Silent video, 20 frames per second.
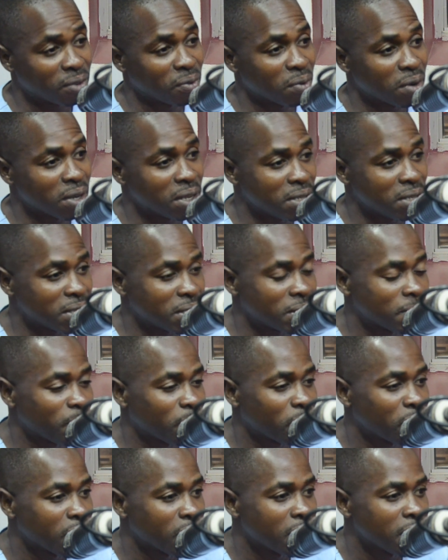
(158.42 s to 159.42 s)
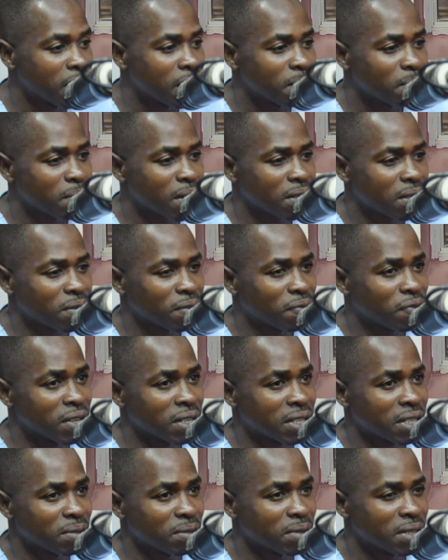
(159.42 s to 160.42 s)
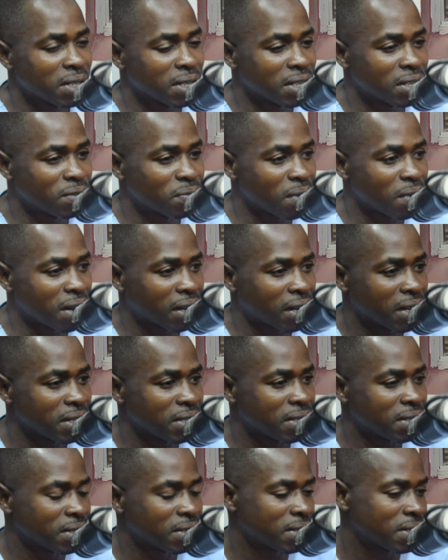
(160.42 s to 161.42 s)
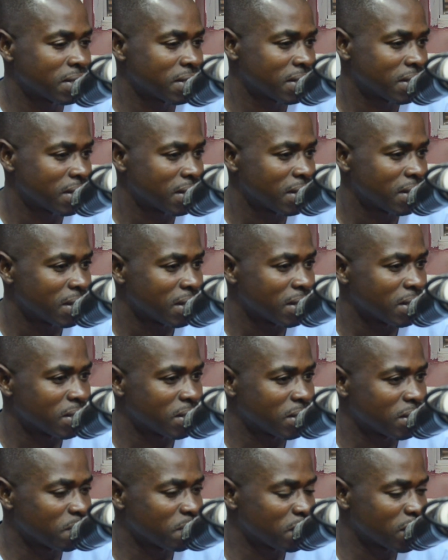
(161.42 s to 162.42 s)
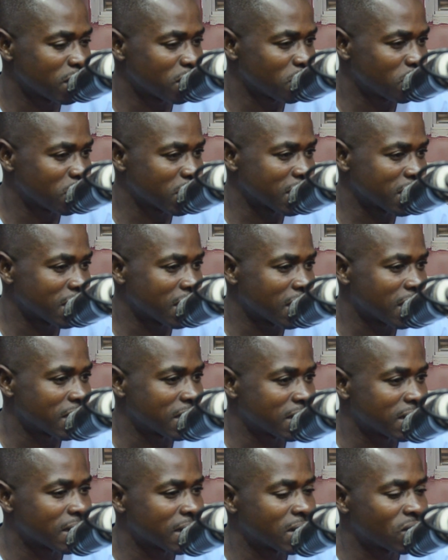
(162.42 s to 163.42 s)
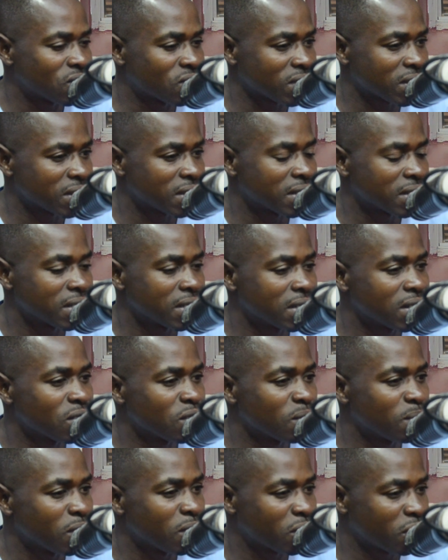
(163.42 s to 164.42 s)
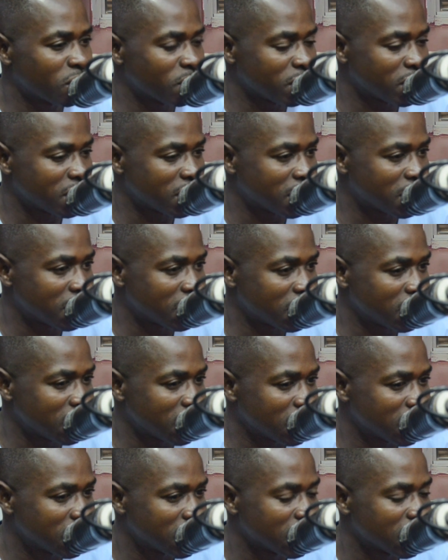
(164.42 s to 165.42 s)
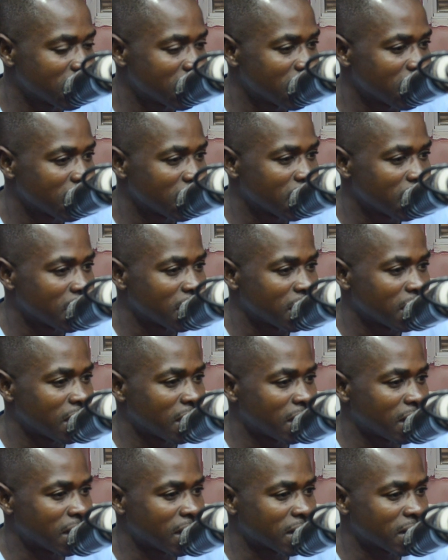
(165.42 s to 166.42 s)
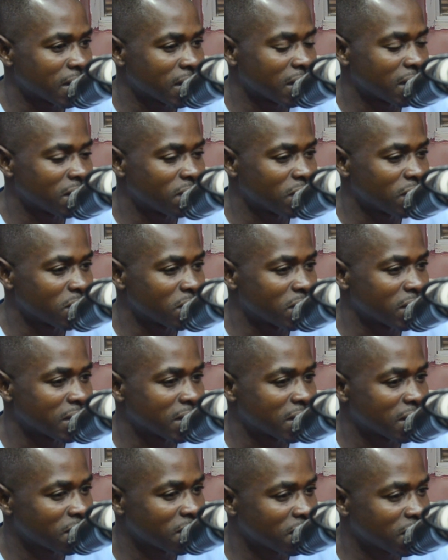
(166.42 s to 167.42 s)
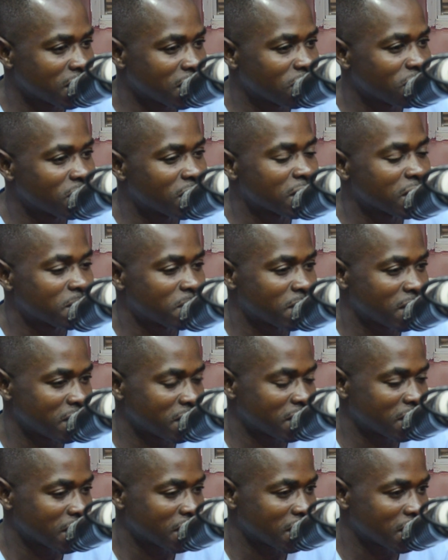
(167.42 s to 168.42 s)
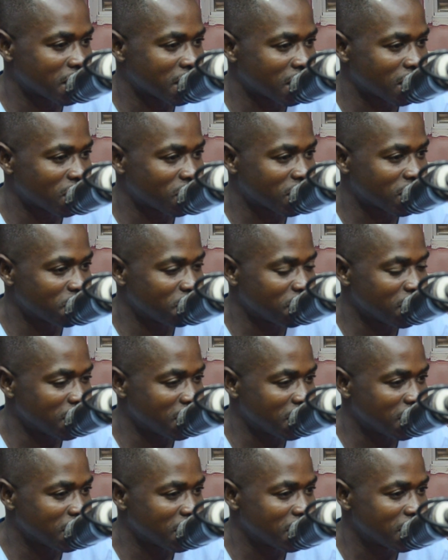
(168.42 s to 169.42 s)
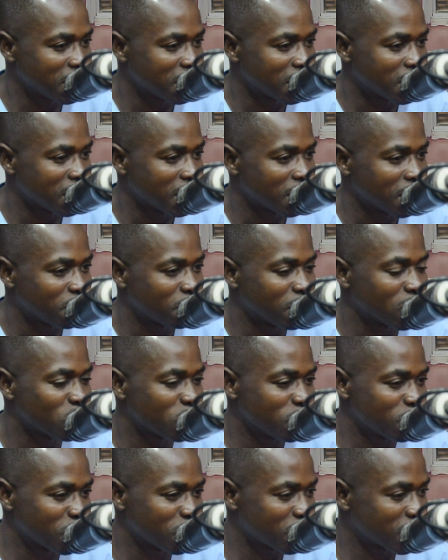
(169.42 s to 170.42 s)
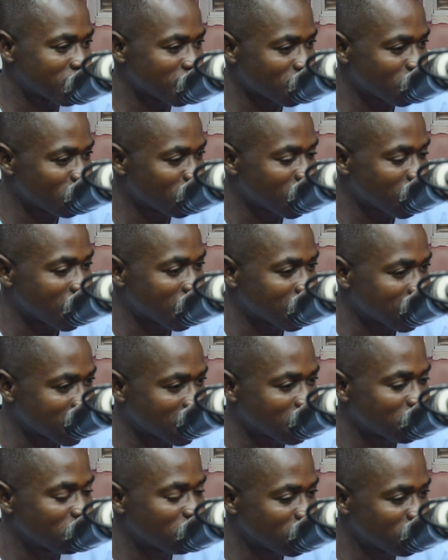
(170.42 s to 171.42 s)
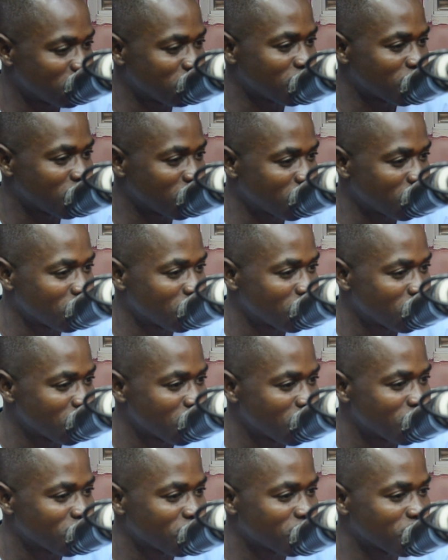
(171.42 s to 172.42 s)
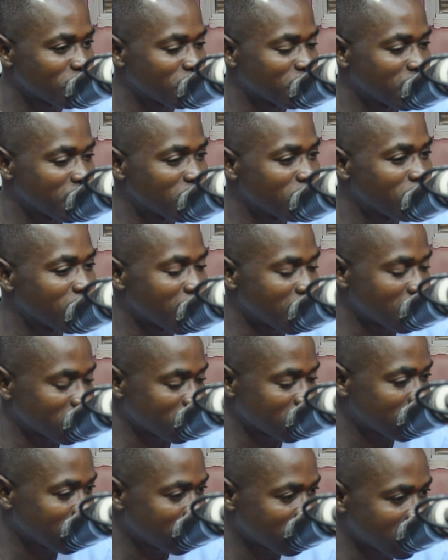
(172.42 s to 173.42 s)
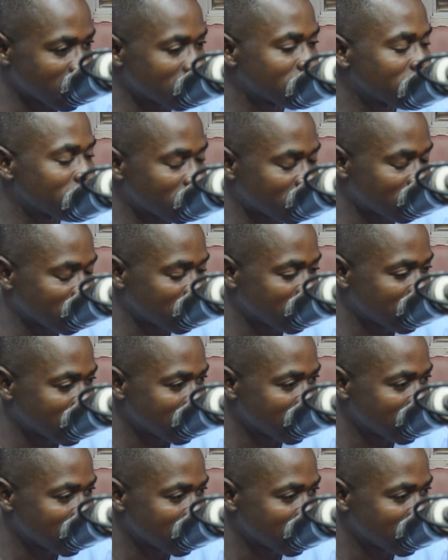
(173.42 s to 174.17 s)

ways. Pathway for Integrity Network is simply looking at a trusted global community thriving on integrity, transparency and accountability. But we mostly look at people from the grassroots.